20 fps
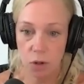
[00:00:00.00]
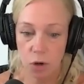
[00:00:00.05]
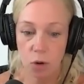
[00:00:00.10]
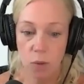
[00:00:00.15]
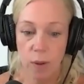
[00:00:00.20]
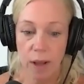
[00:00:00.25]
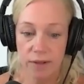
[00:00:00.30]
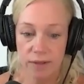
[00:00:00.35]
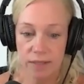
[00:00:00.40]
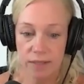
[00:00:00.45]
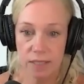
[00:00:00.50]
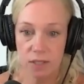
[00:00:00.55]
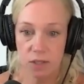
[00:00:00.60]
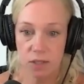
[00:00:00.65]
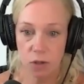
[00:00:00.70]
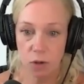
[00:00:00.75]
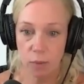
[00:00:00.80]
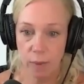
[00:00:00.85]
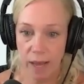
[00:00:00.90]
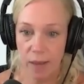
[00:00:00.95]
who else
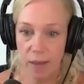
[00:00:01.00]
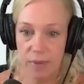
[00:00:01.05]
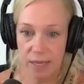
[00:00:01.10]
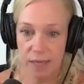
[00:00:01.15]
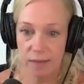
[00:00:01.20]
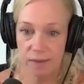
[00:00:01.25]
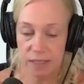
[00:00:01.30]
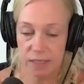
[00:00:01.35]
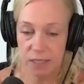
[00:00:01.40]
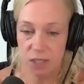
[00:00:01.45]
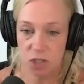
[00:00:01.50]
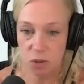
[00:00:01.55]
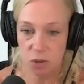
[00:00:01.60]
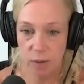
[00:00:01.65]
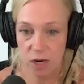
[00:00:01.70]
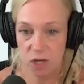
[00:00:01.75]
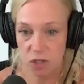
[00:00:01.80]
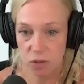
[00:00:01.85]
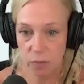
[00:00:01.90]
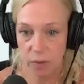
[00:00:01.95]
you might be in the
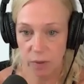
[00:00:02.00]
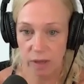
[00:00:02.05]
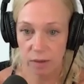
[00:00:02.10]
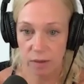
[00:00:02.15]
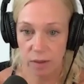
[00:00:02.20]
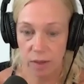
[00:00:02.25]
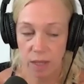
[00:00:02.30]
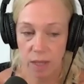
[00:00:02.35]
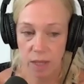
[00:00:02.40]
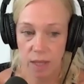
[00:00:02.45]
situation with.